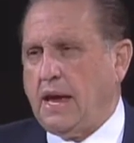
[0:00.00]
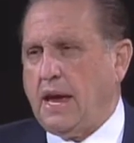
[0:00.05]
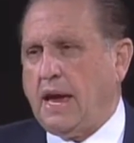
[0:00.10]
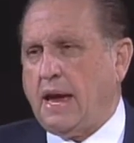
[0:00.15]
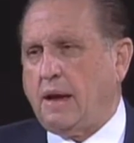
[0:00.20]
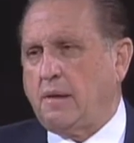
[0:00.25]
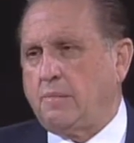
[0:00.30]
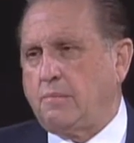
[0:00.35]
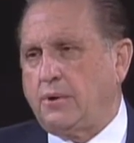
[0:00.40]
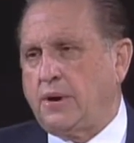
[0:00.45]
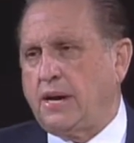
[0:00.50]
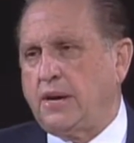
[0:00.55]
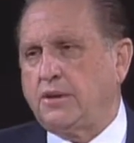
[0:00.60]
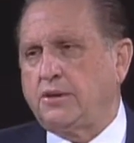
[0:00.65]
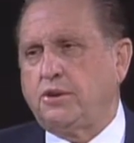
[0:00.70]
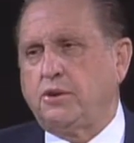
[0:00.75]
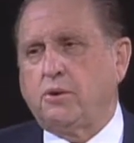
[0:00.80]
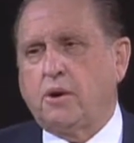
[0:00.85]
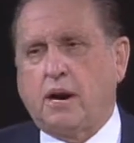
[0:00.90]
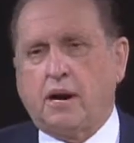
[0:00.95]
and bring
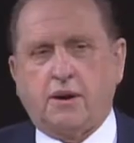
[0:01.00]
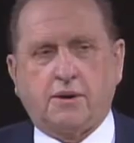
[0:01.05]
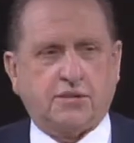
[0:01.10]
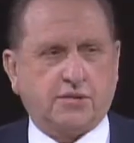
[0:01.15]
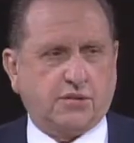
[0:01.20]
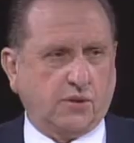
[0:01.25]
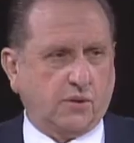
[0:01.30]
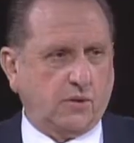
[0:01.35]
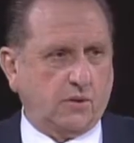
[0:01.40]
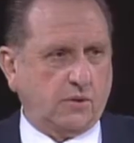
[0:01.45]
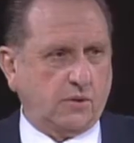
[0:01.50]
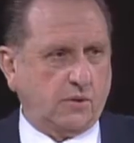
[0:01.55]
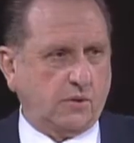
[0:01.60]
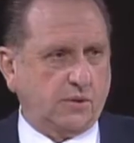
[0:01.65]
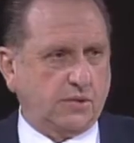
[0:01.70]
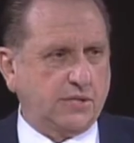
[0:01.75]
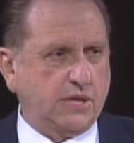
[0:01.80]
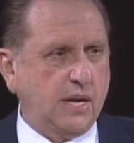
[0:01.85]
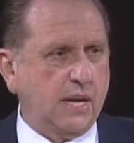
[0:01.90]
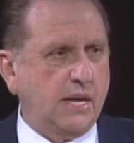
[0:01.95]
to our
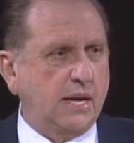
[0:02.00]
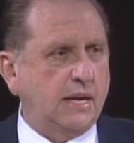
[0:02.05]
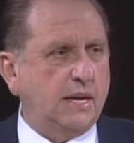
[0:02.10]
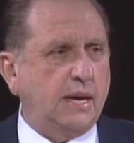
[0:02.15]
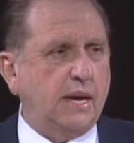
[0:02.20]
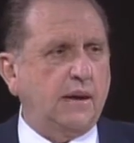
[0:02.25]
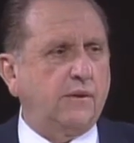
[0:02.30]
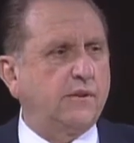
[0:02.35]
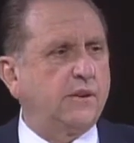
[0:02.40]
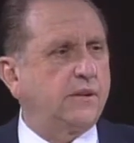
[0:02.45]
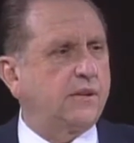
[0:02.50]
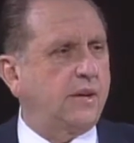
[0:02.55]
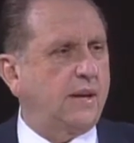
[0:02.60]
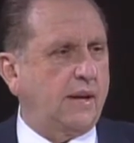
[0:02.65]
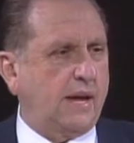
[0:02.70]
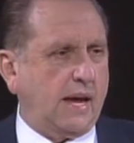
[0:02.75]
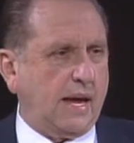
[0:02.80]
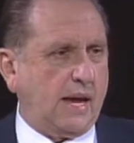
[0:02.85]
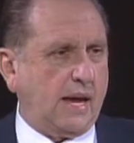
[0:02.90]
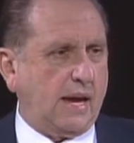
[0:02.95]
souls, even
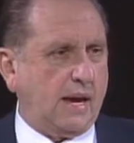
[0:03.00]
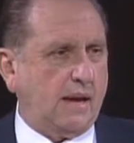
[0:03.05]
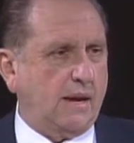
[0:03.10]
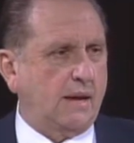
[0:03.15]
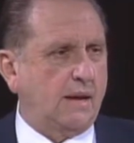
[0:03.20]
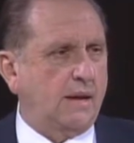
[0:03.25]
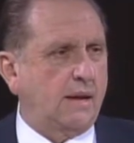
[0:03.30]
today,